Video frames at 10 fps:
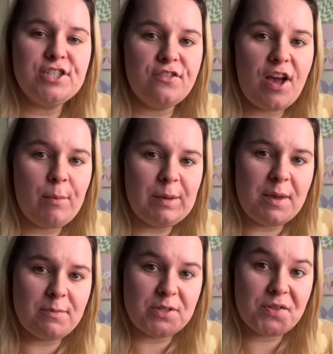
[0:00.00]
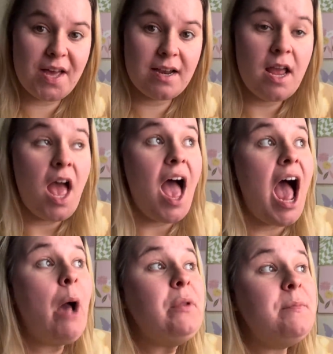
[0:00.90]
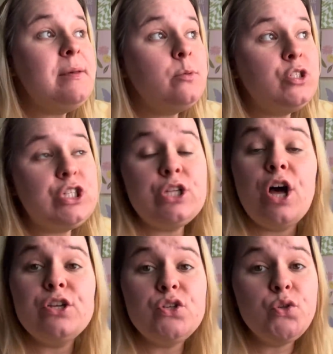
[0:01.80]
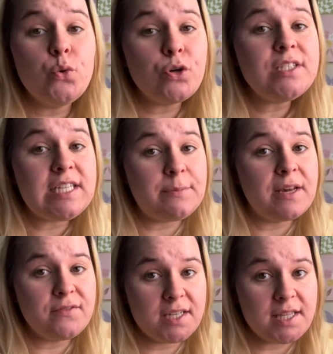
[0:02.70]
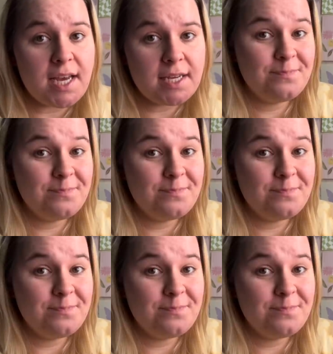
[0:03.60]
of how many people do that. How many people, Jill, on your team have done that?